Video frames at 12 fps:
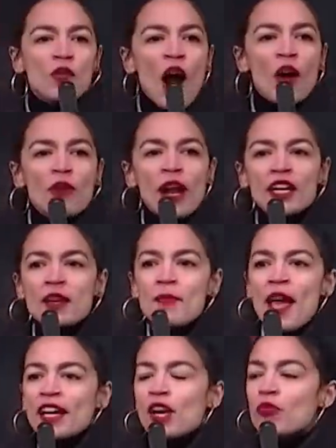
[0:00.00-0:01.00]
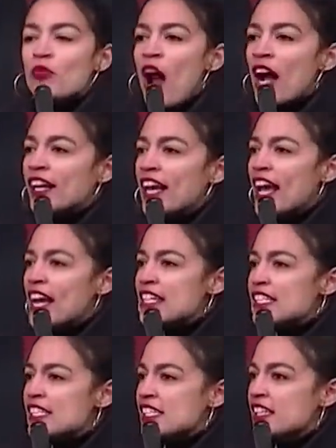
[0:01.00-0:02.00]
you all ready to make a
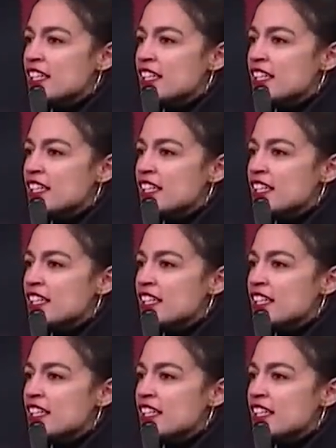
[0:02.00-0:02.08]
ruckus?